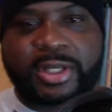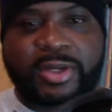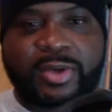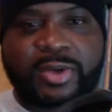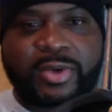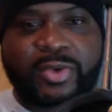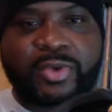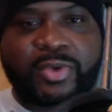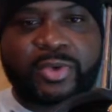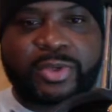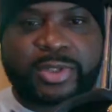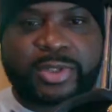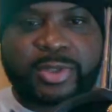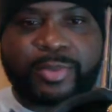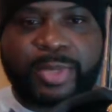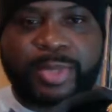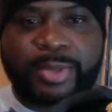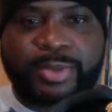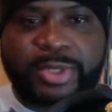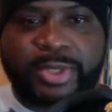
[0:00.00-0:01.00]
I know
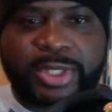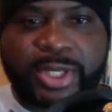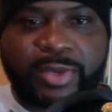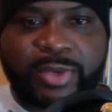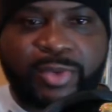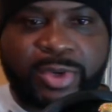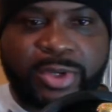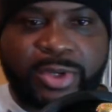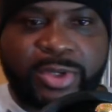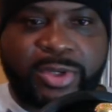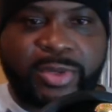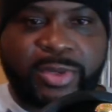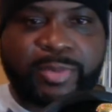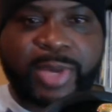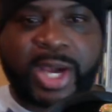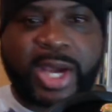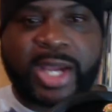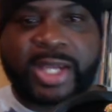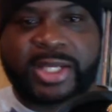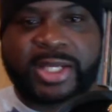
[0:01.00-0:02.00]
some people say, well, you can
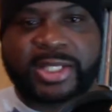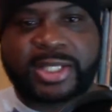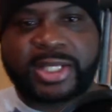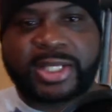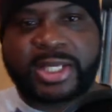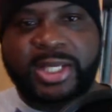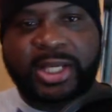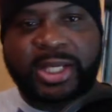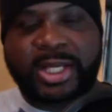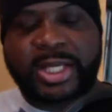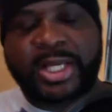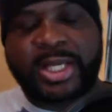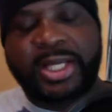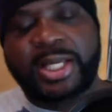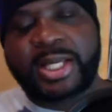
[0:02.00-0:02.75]
buy HD